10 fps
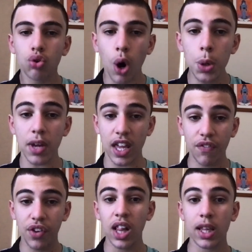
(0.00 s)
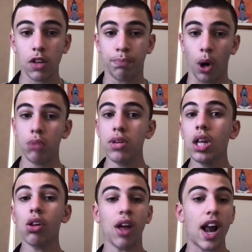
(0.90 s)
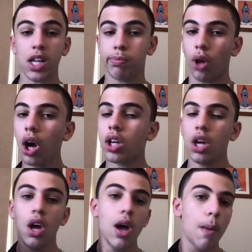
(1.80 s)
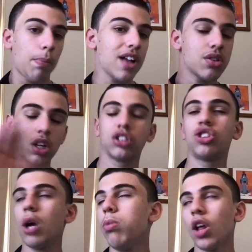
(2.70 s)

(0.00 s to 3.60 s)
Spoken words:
grow them infinitely with bone meal in any block. Place it on a stone block,